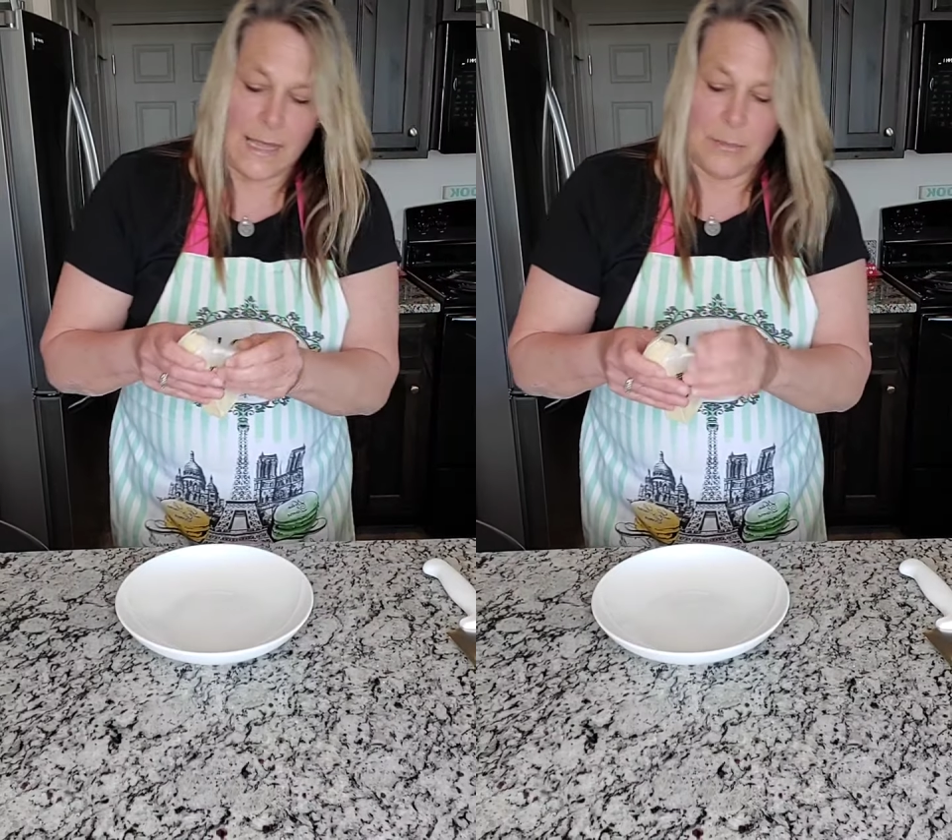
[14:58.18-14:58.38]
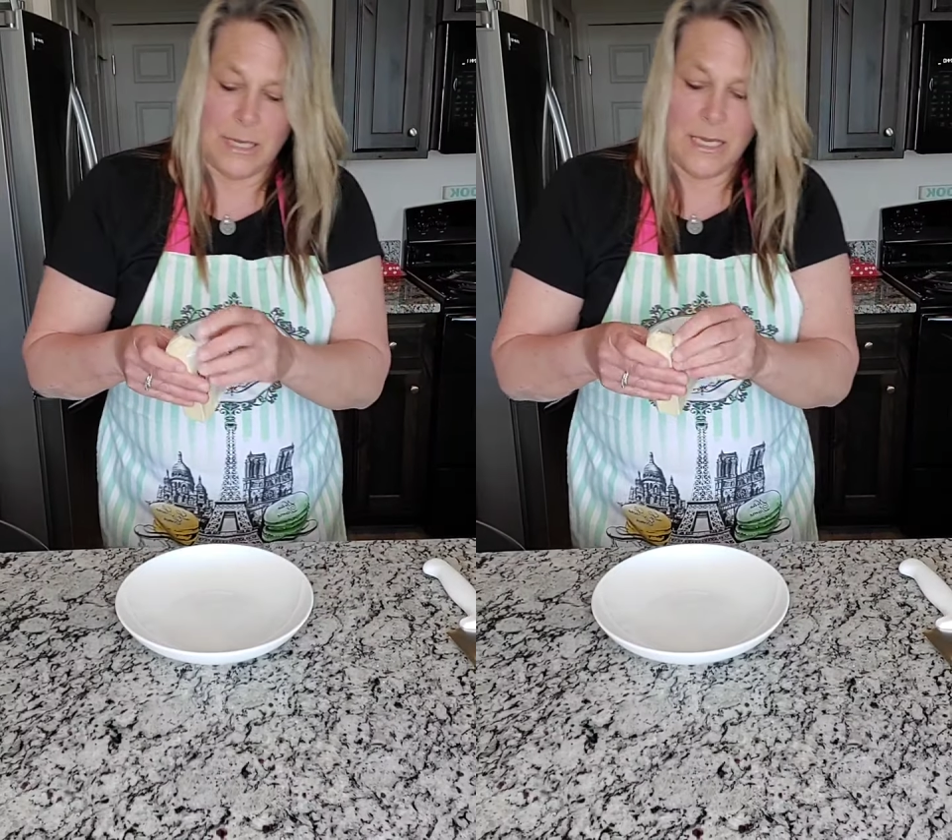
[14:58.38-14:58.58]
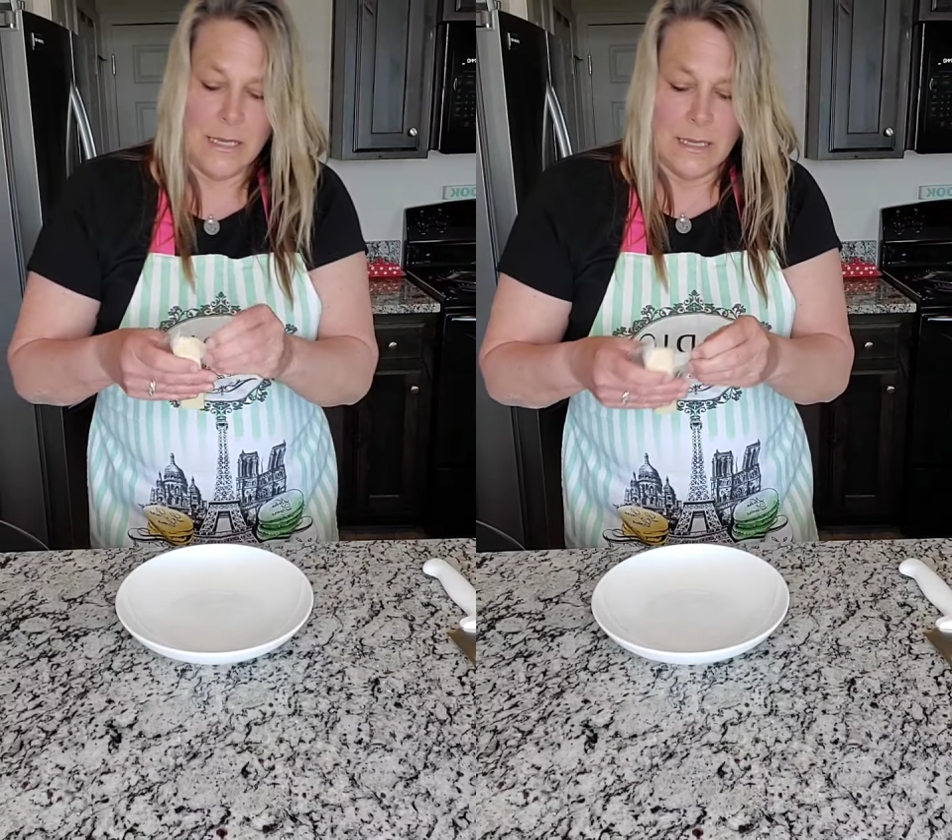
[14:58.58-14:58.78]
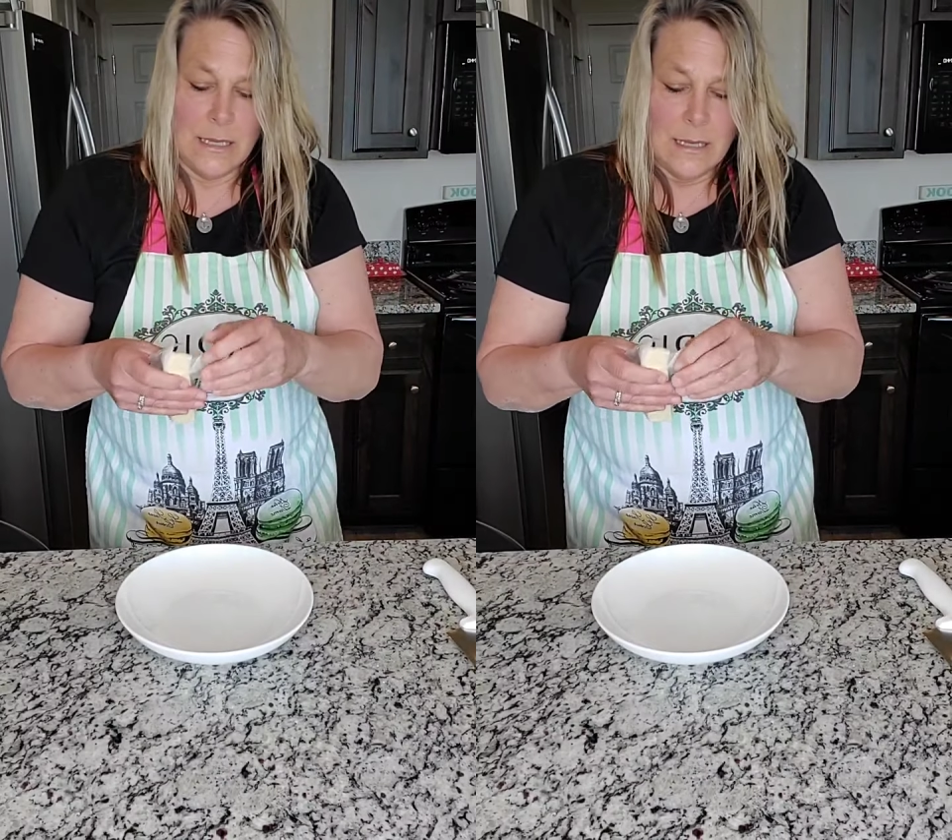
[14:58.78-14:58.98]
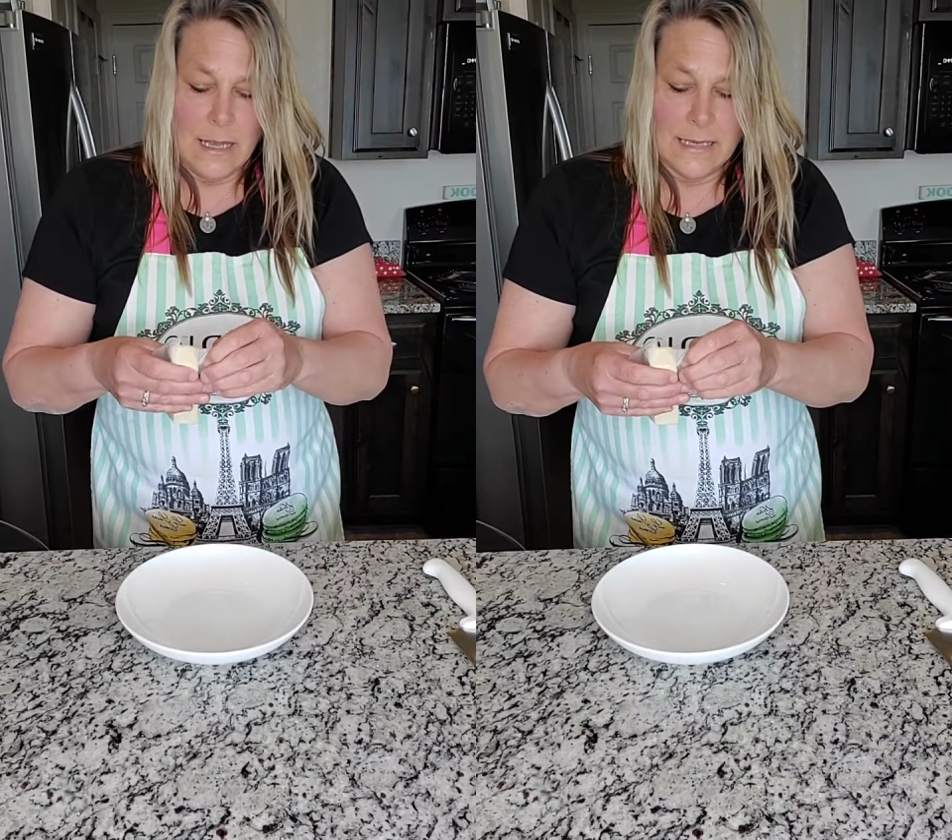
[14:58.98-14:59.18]
Abby.
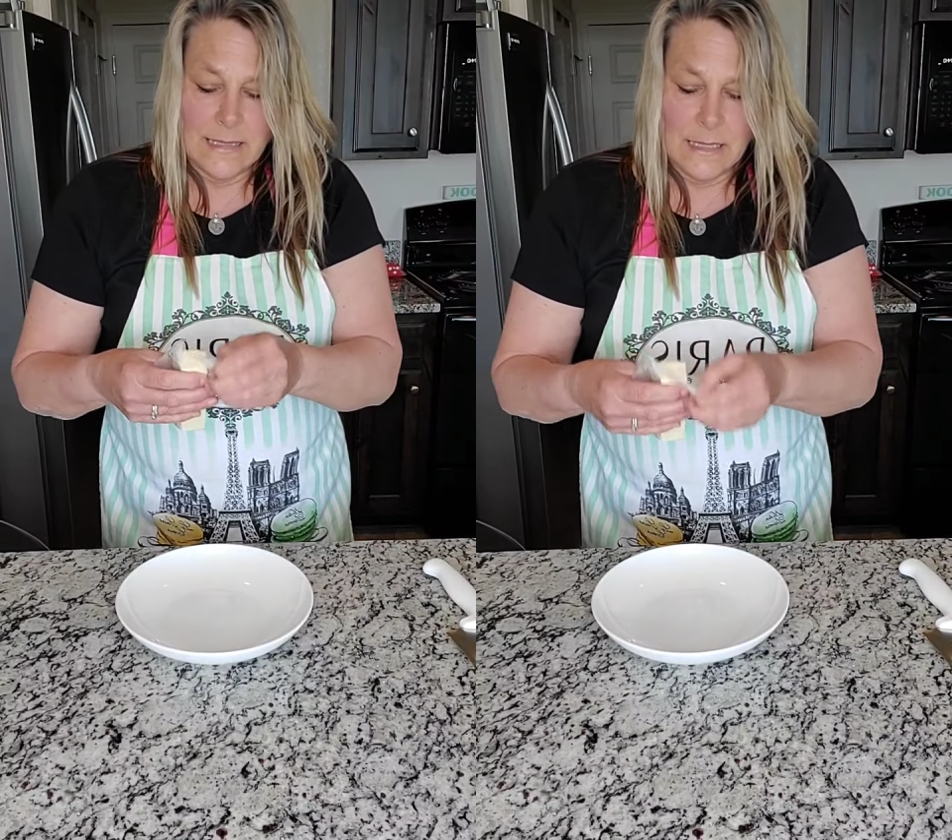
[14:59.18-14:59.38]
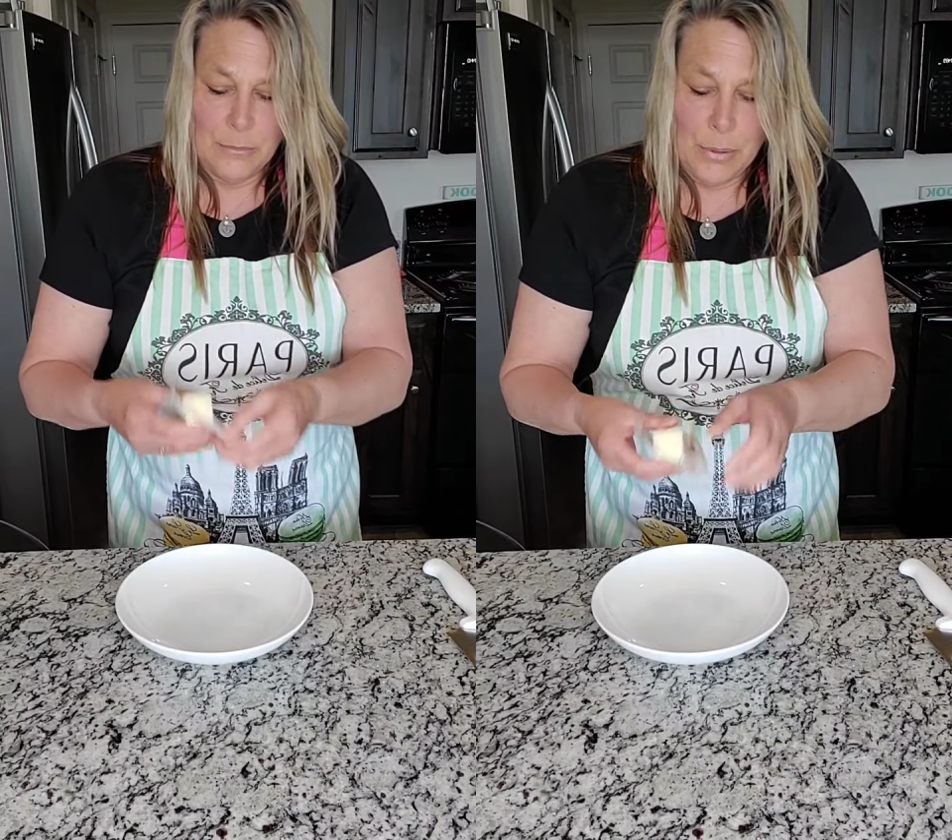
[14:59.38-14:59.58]
I did